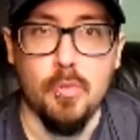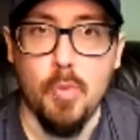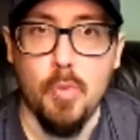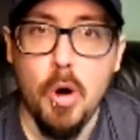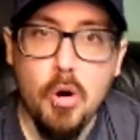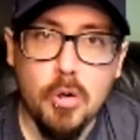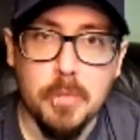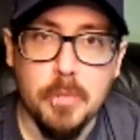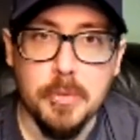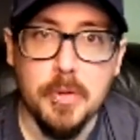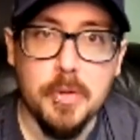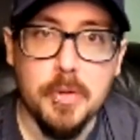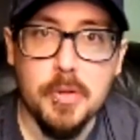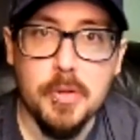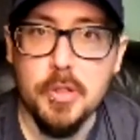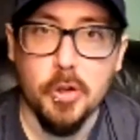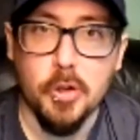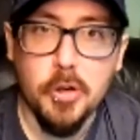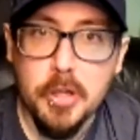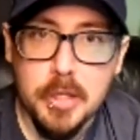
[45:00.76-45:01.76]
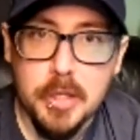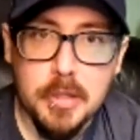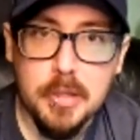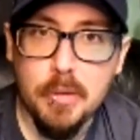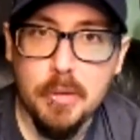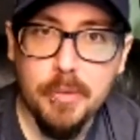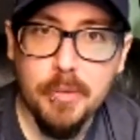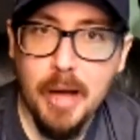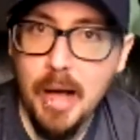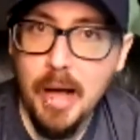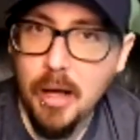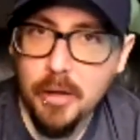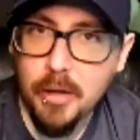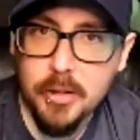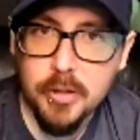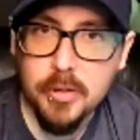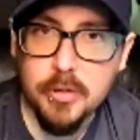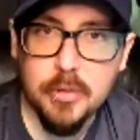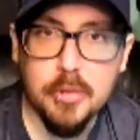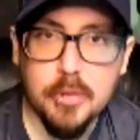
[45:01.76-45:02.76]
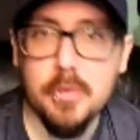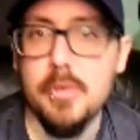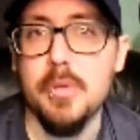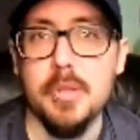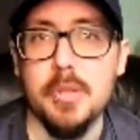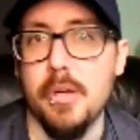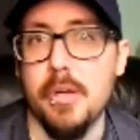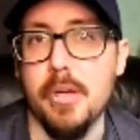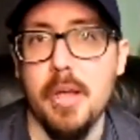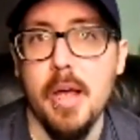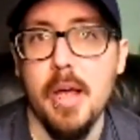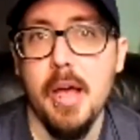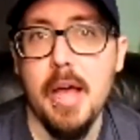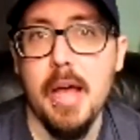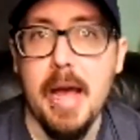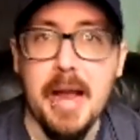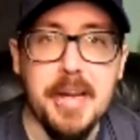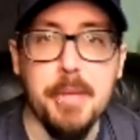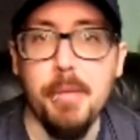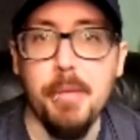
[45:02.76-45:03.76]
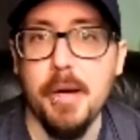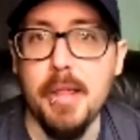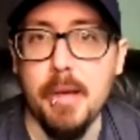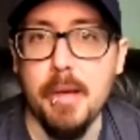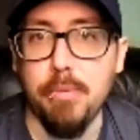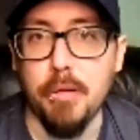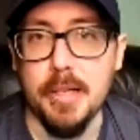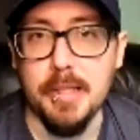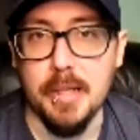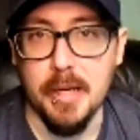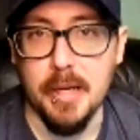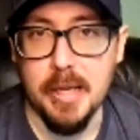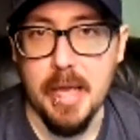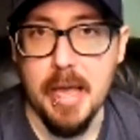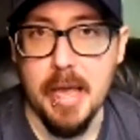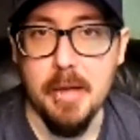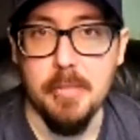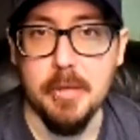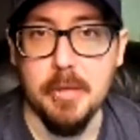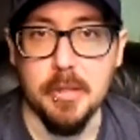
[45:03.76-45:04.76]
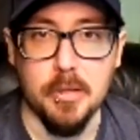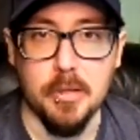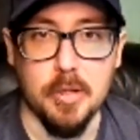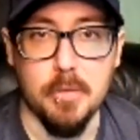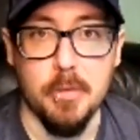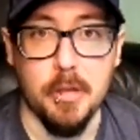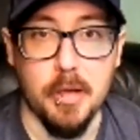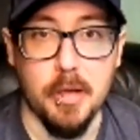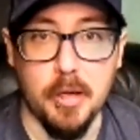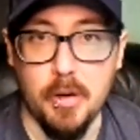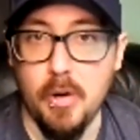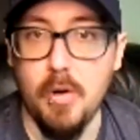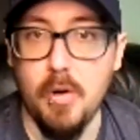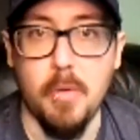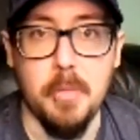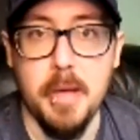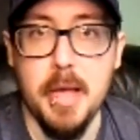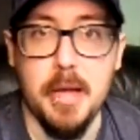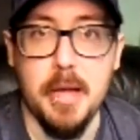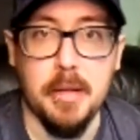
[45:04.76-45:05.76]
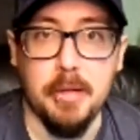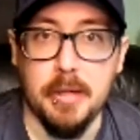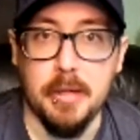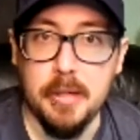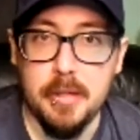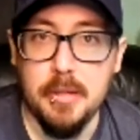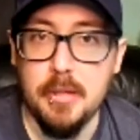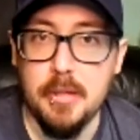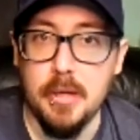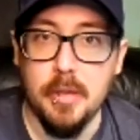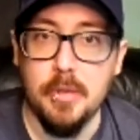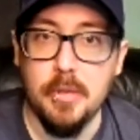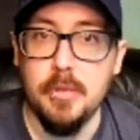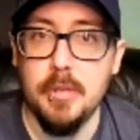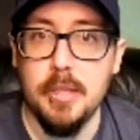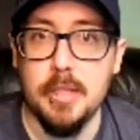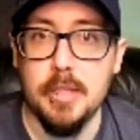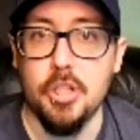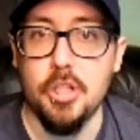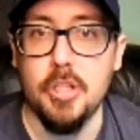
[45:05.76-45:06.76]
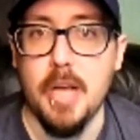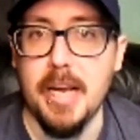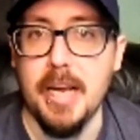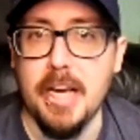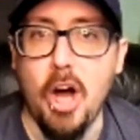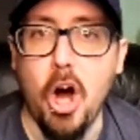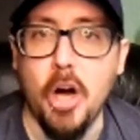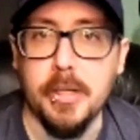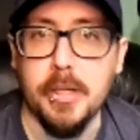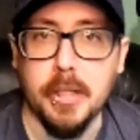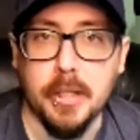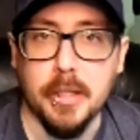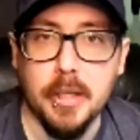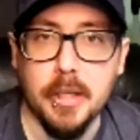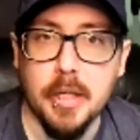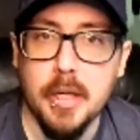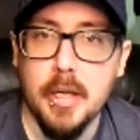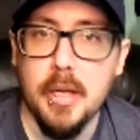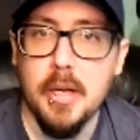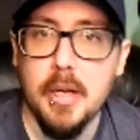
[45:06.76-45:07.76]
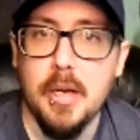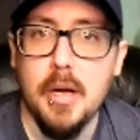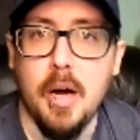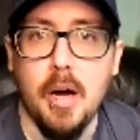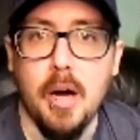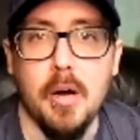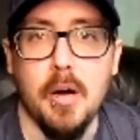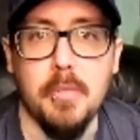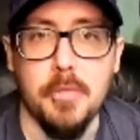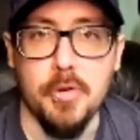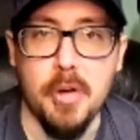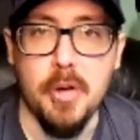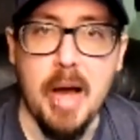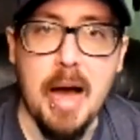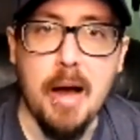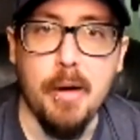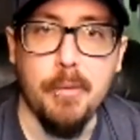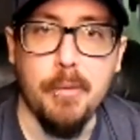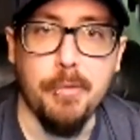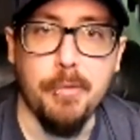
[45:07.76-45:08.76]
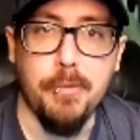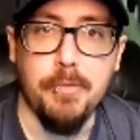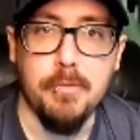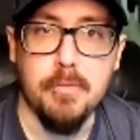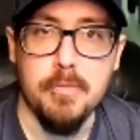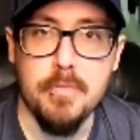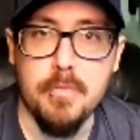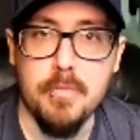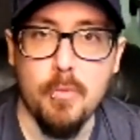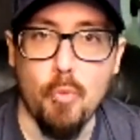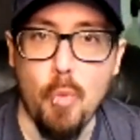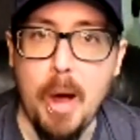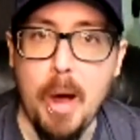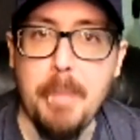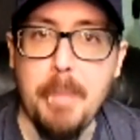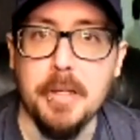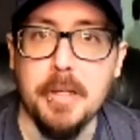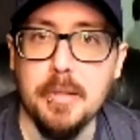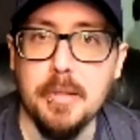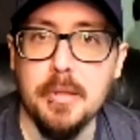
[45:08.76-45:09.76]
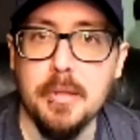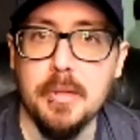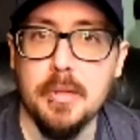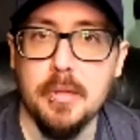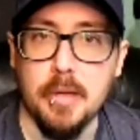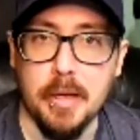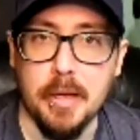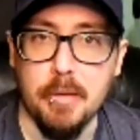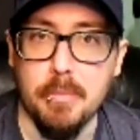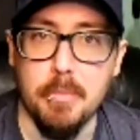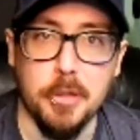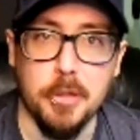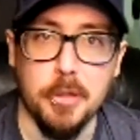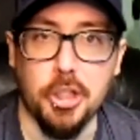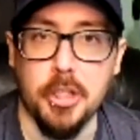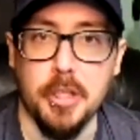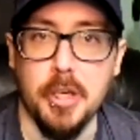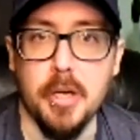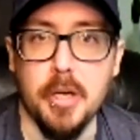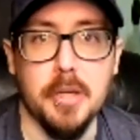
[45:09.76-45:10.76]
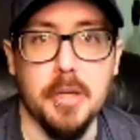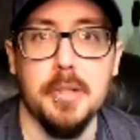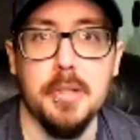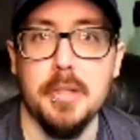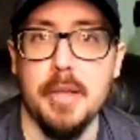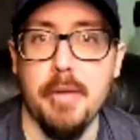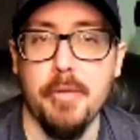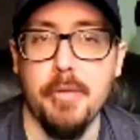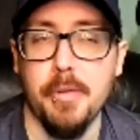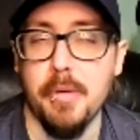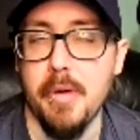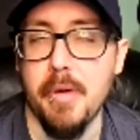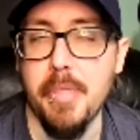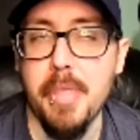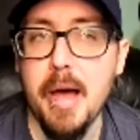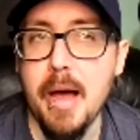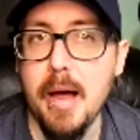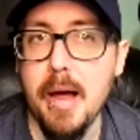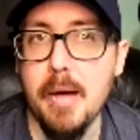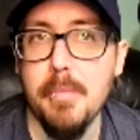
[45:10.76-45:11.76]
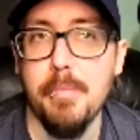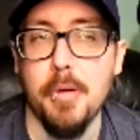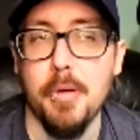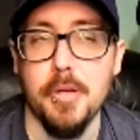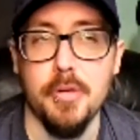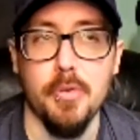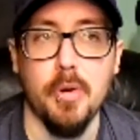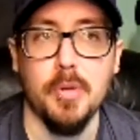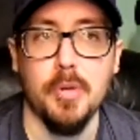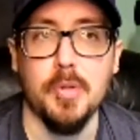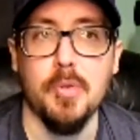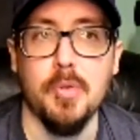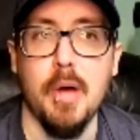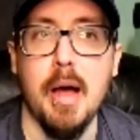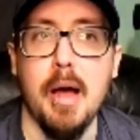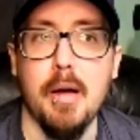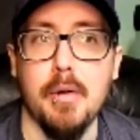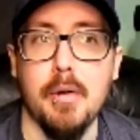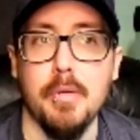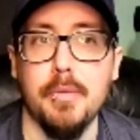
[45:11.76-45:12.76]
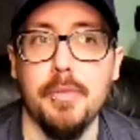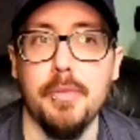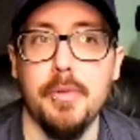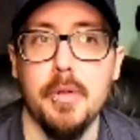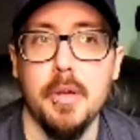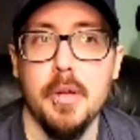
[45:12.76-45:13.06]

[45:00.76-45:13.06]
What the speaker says: welcome to the circus of values. Like anybody that plays that game is going to be like, oh man, like, it's just iconic. You have weapons like machine guns and everything like that, but you also have,